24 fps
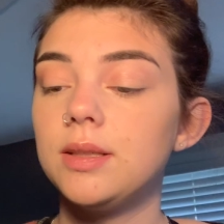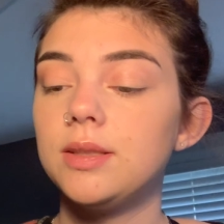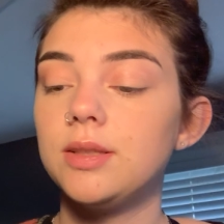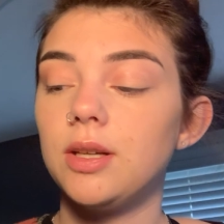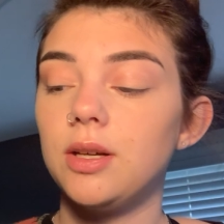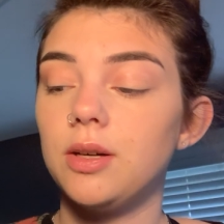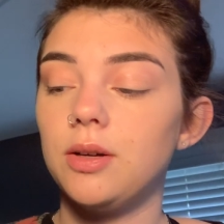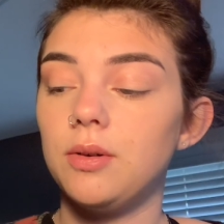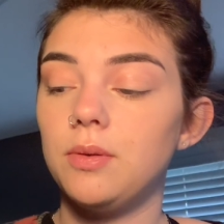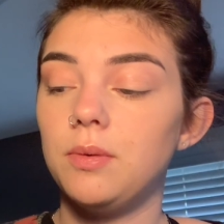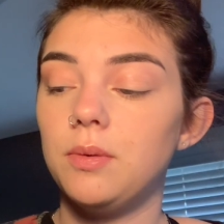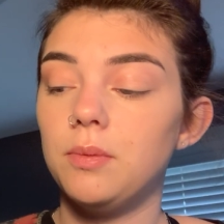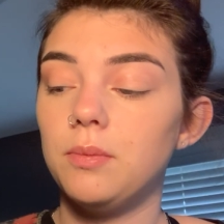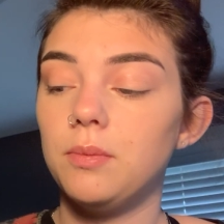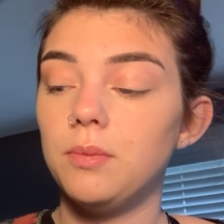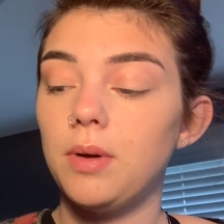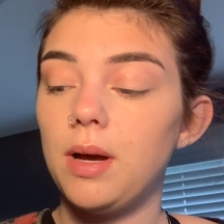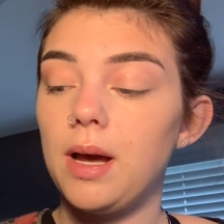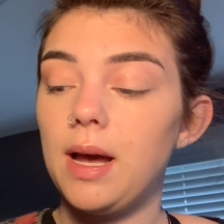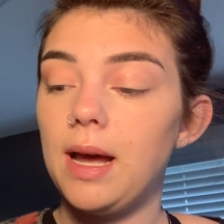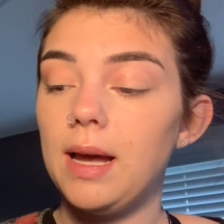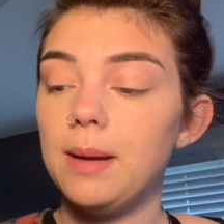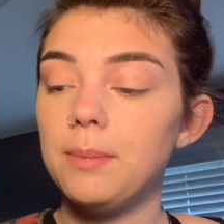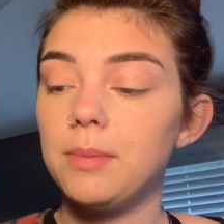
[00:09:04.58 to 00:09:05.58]
So
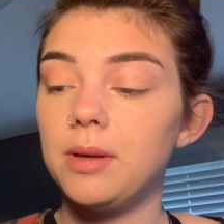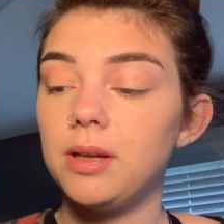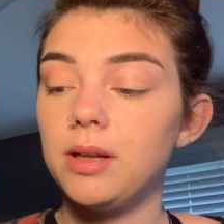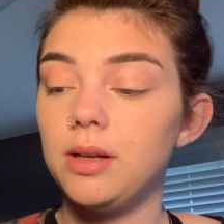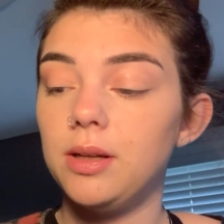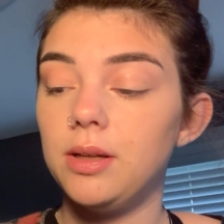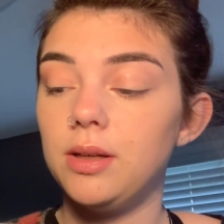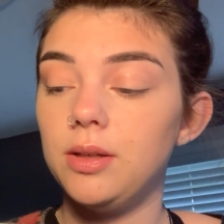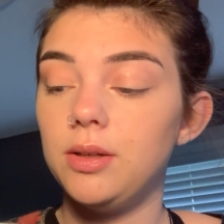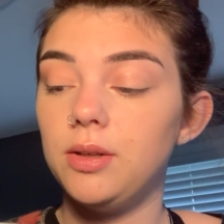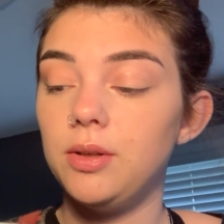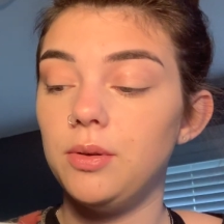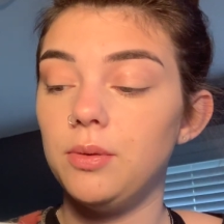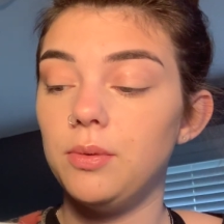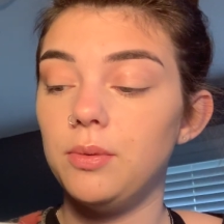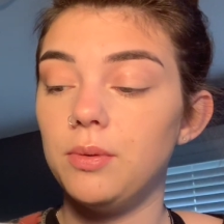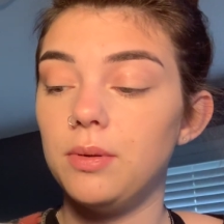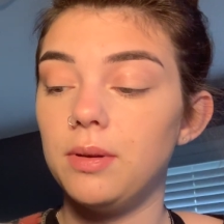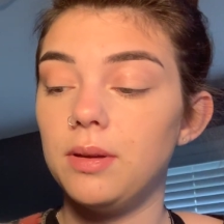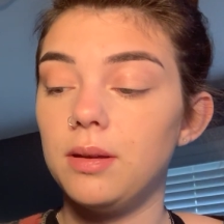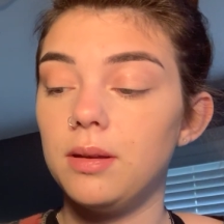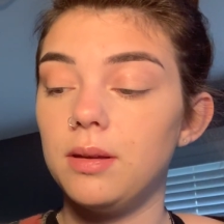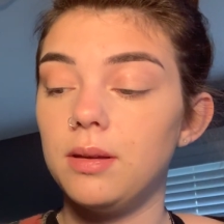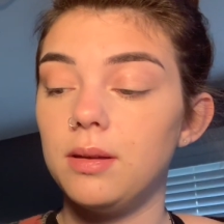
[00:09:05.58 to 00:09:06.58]
I'm gonna
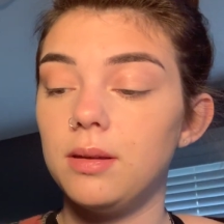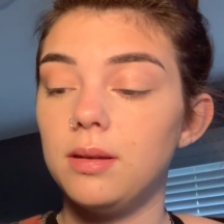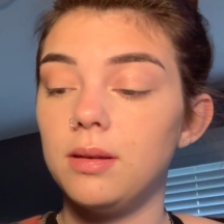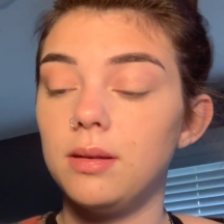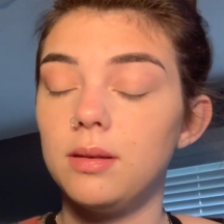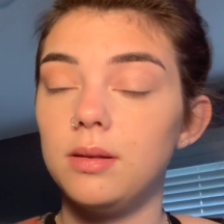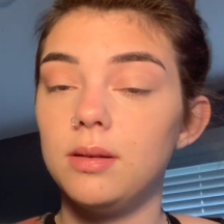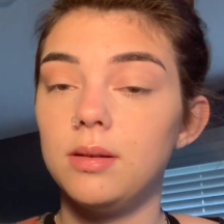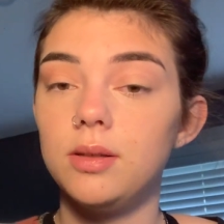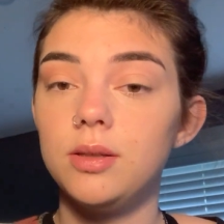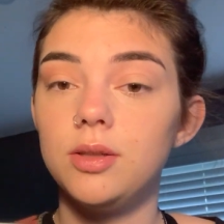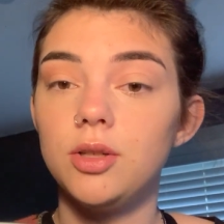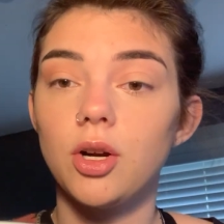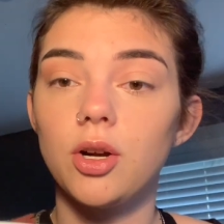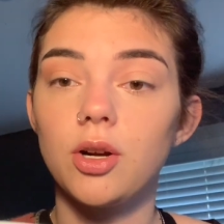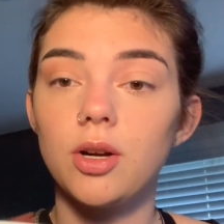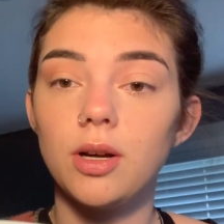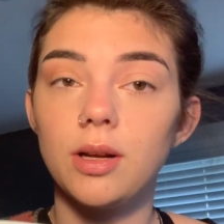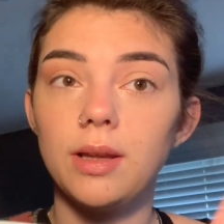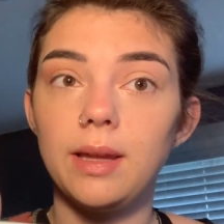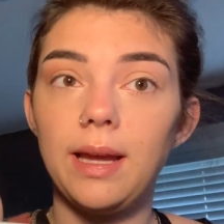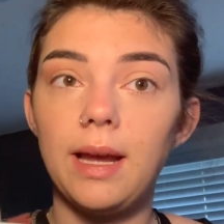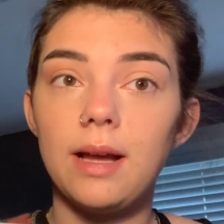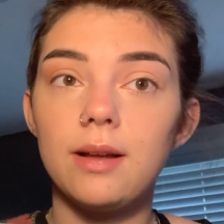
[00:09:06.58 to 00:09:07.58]
do darker
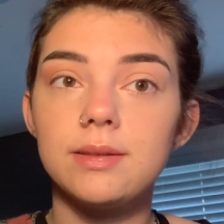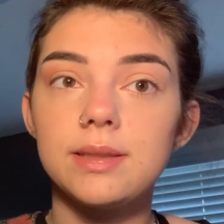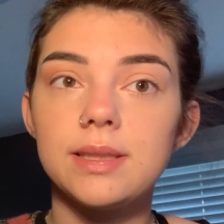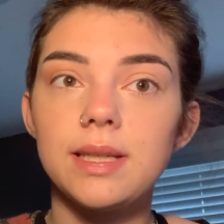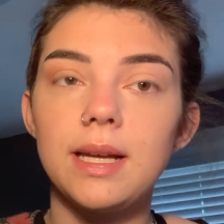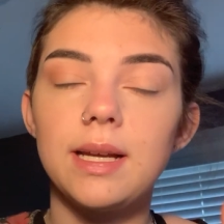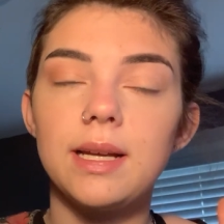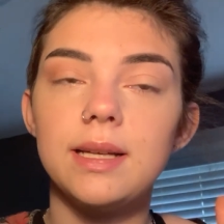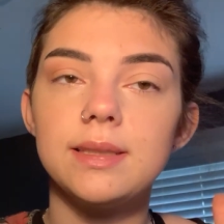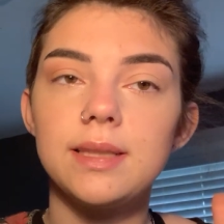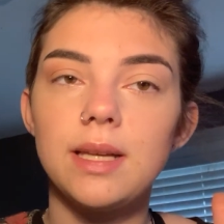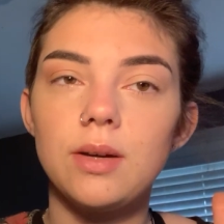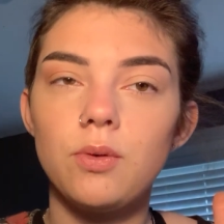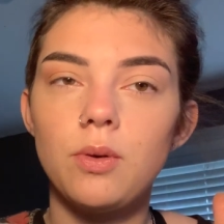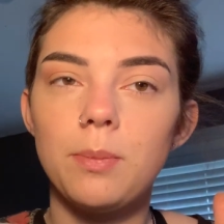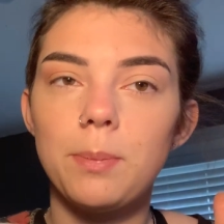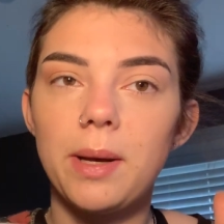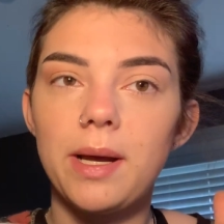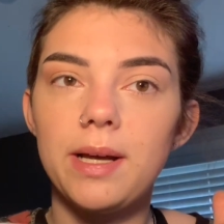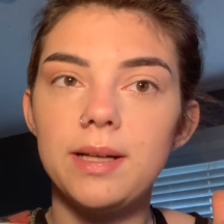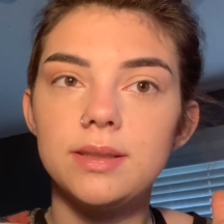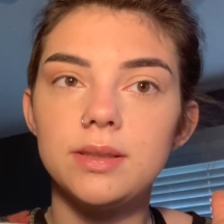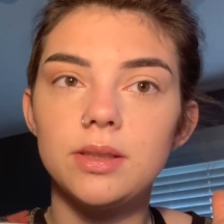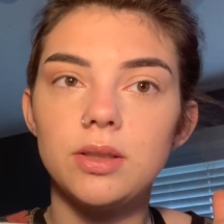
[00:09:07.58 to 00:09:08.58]
on the outside because I want
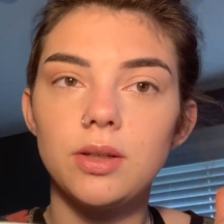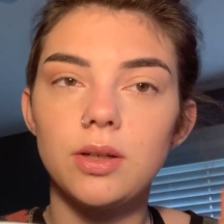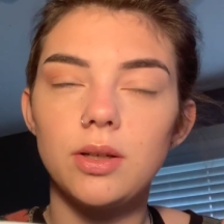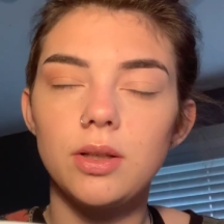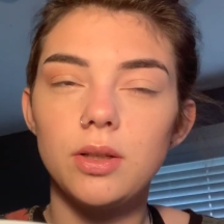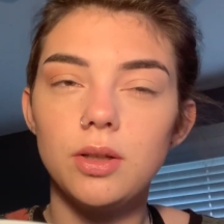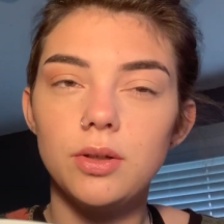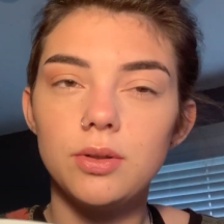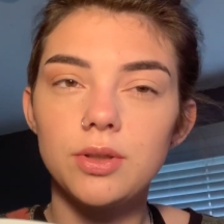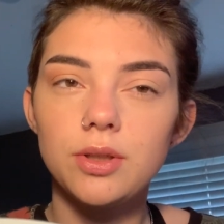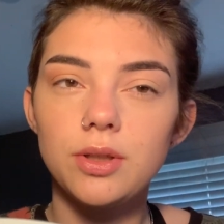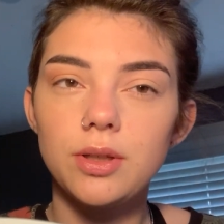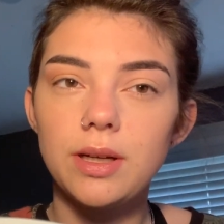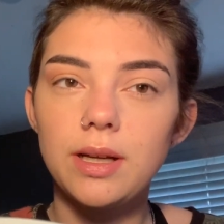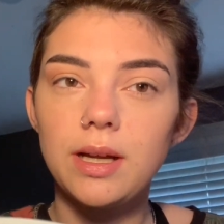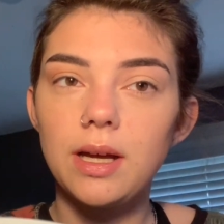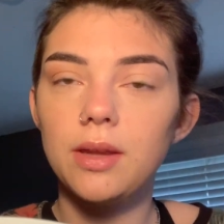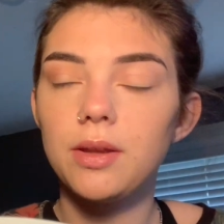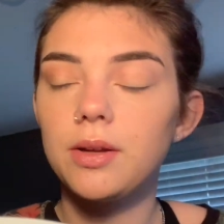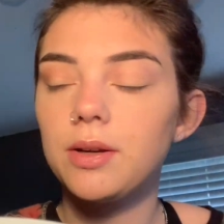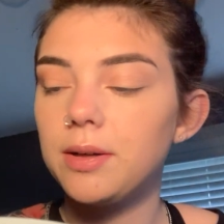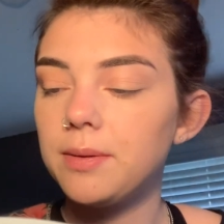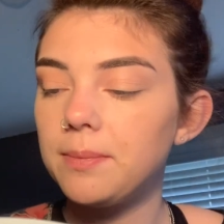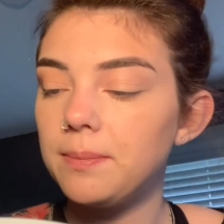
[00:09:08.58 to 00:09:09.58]
my eyes to look closer
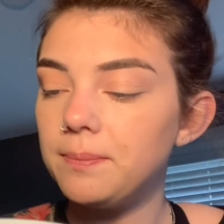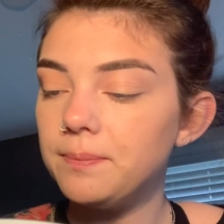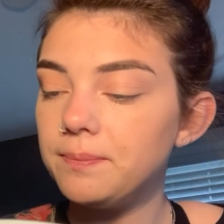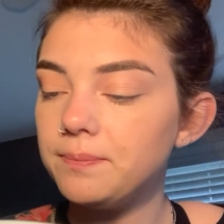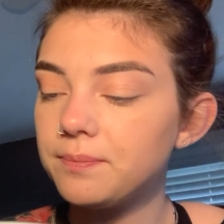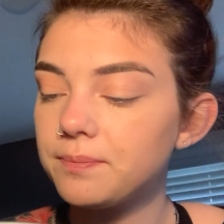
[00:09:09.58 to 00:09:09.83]
together.